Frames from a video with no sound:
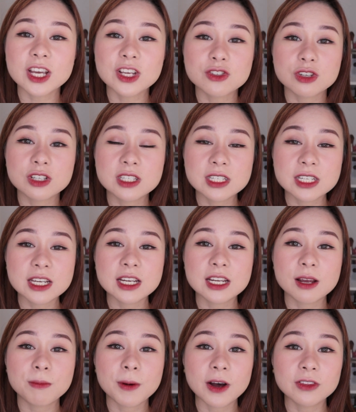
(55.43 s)
interested
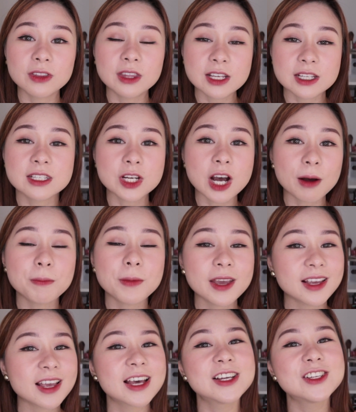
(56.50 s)
about this
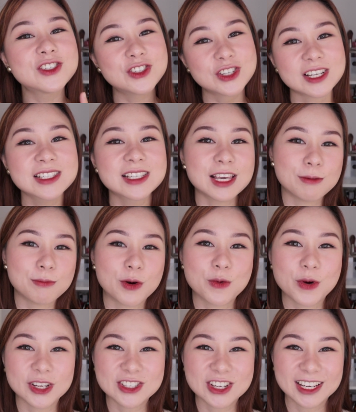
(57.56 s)
topic, just keep on
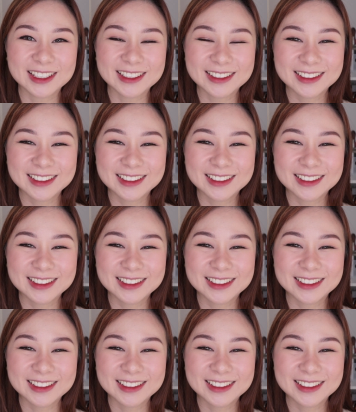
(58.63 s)
watching.